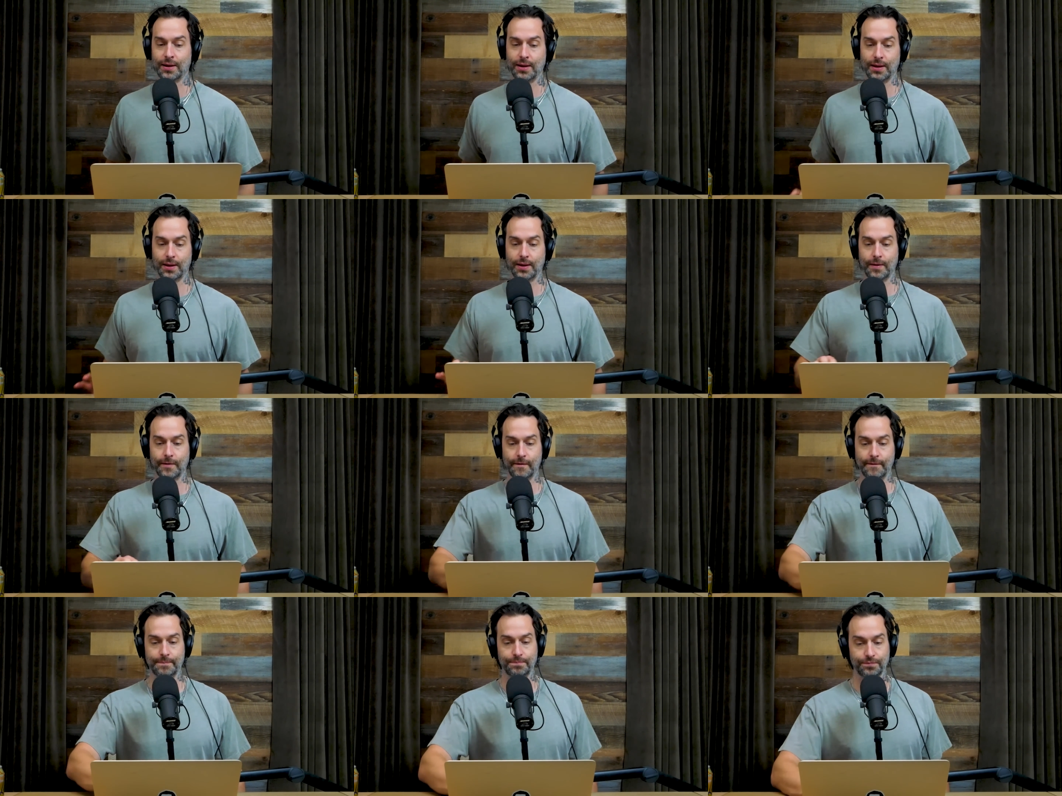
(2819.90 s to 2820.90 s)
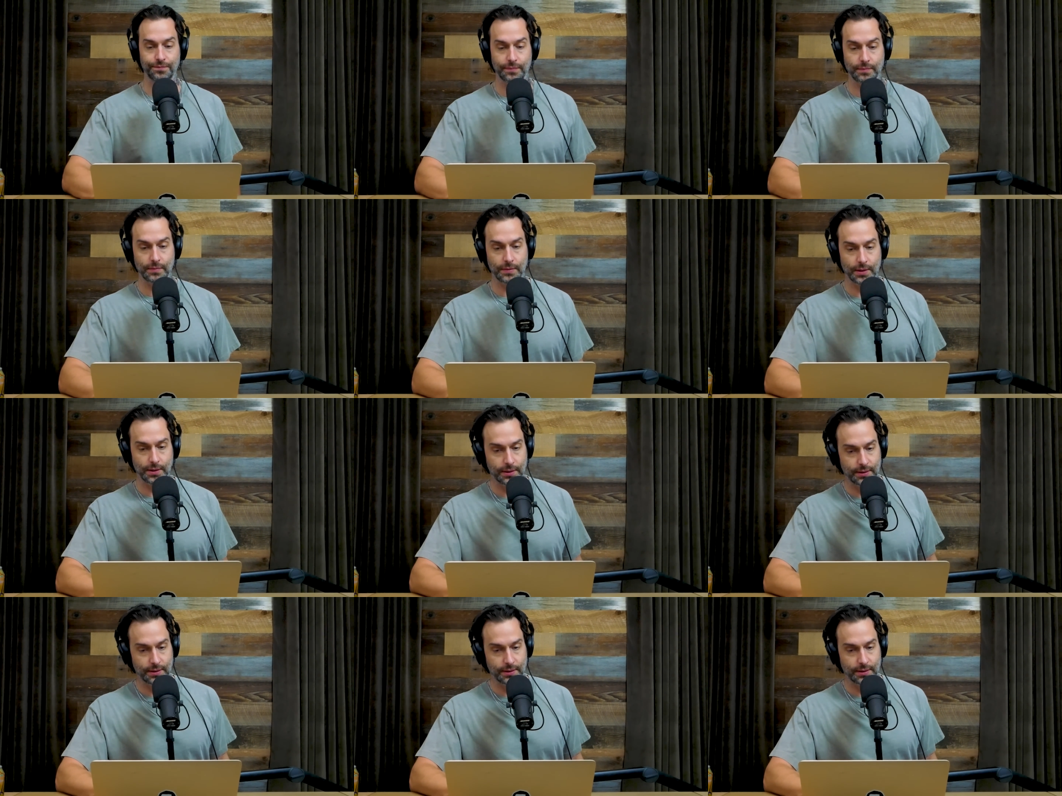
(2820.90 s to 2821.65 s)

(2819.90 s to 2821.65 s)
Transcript: (no one is talking)